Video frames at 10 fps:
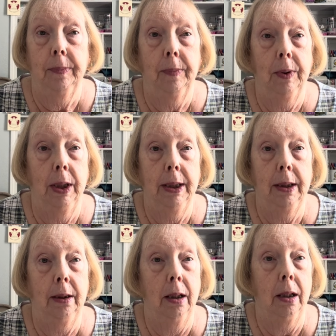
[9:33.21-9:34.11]
like
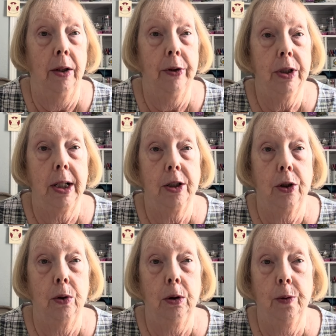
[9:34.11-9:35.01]
others had
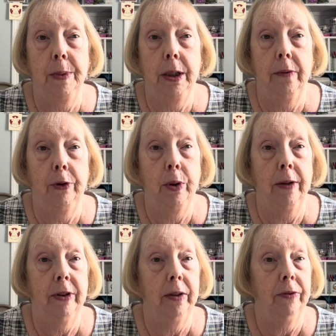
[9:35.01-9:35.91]
told me, if you
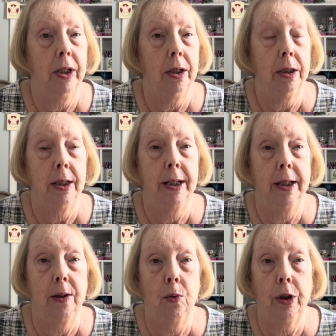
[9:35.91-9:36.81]
have gift cards and they're
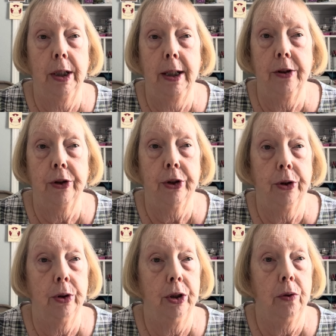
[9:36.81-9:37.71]
not working at your
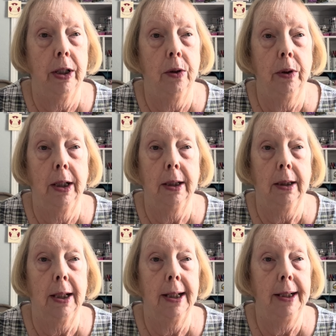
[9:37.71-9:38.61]
store, try going
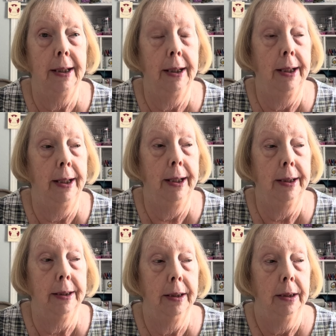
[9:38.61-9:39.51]
online and